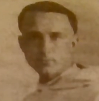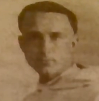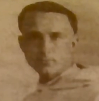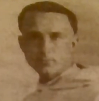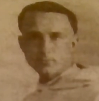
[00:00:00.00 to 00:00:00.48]

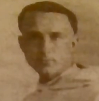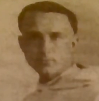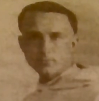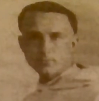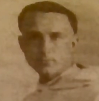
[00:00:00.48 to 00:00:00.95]

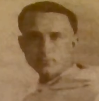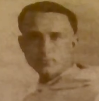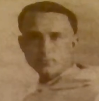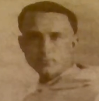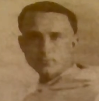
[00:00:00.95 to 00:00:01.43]

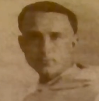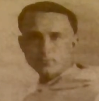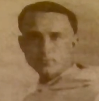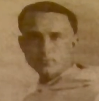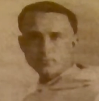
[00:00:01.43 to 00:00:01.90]
[no speech]